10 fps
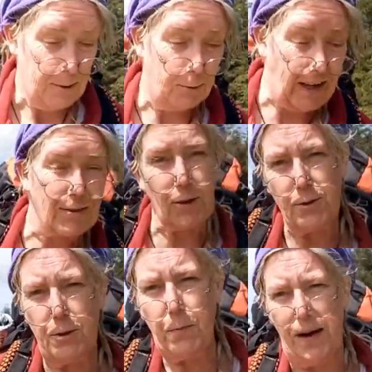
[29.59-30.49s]
So that's not
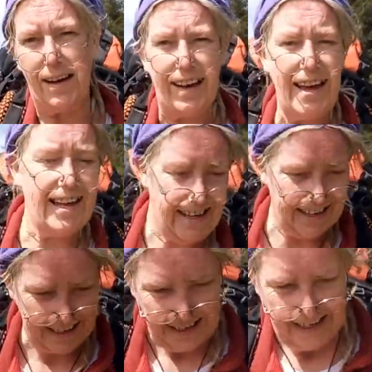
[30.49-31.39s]
too bad, eh?
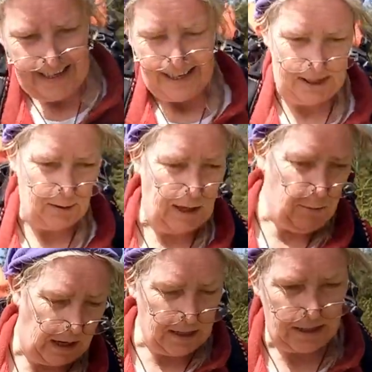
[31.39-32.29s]
And I was out
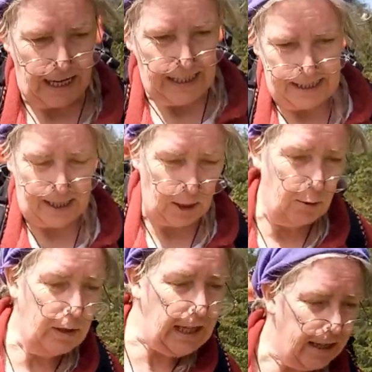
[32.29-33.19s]
last night at the
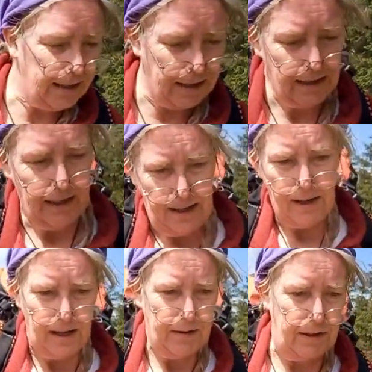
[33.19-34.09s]
Cluny.
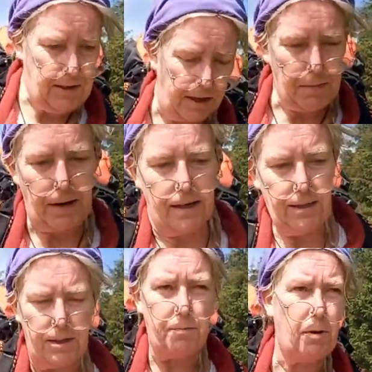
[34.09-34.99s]
let to say a
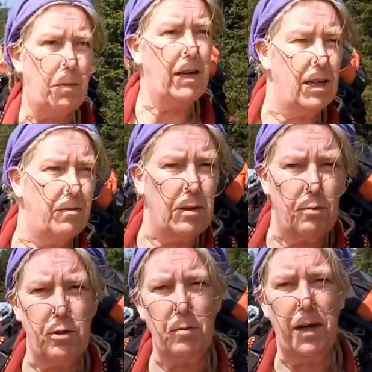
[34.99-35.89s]
band. Probably had a few
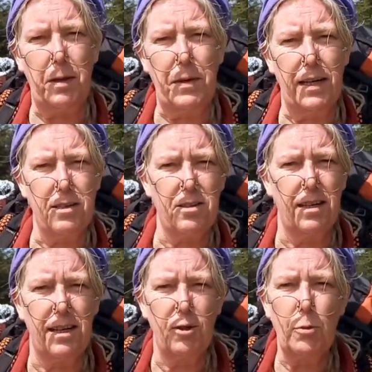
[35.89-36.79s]
too many beers.
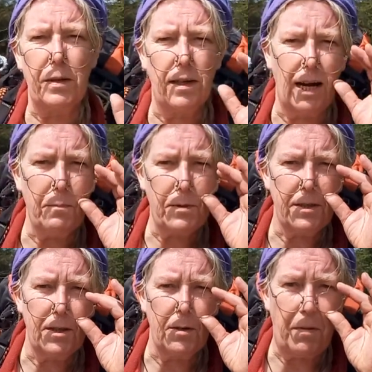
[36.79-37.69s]
Uh, urban camped in
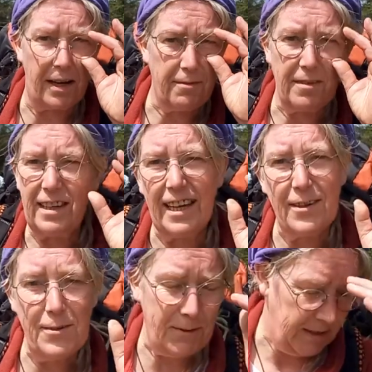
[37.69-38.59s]
the back of the
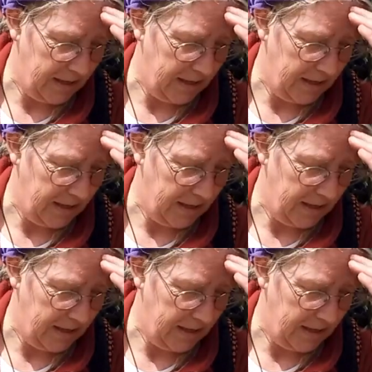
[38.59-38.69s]
lingo.